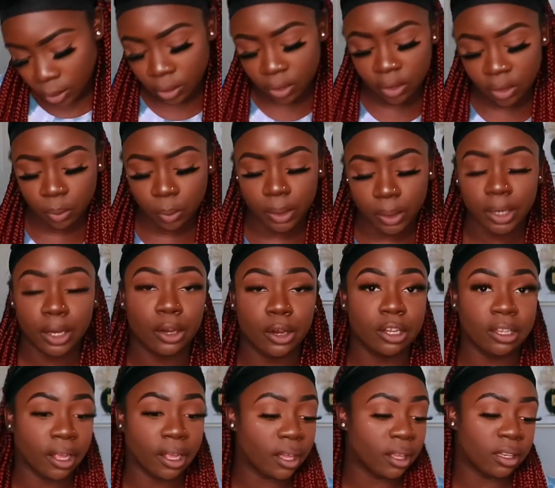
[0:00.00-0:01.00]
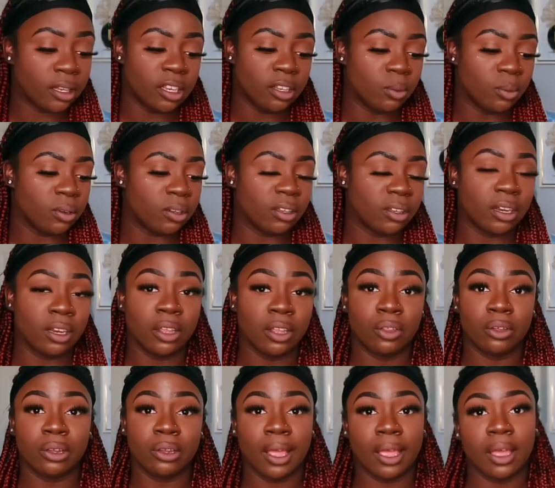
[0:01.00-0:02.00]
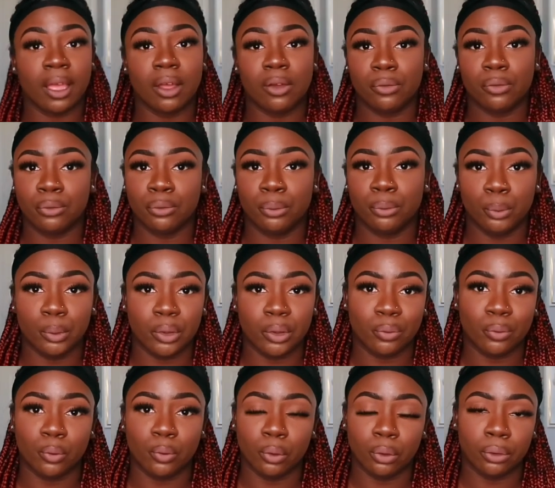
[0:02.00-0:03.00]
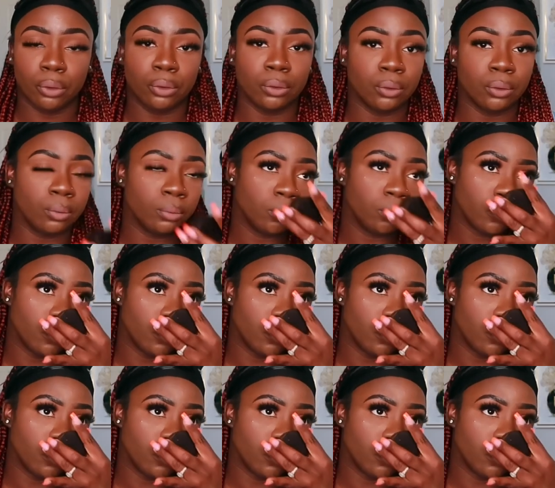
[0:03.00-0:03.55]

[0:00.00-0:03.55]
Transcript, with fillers: this one here is like a, uh, this one's another like fruity floral.